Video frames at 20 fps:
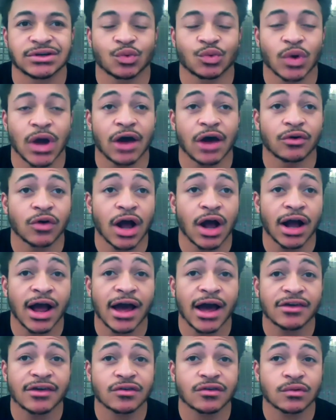Round Rock
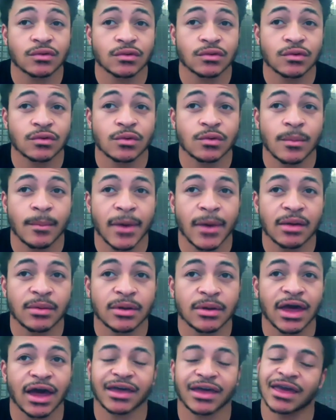High School. Maybe. I
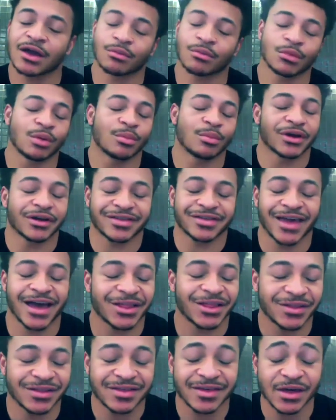don't remember
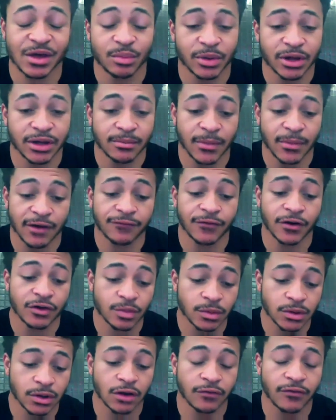exactly the team, but my
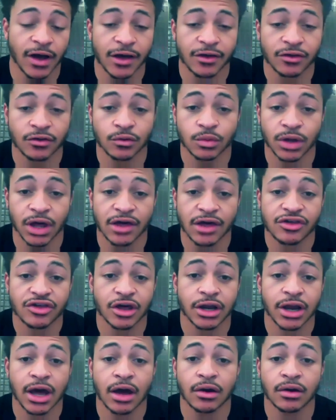freshman year of high school, we got
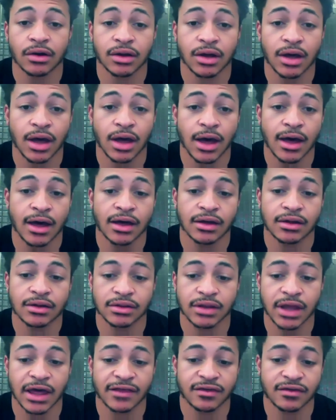shut out. Uh,
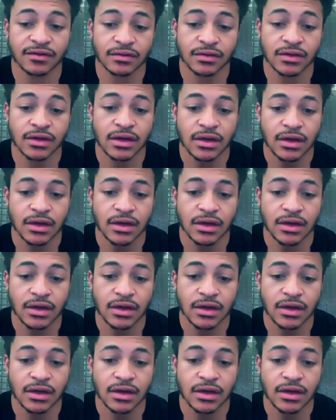that's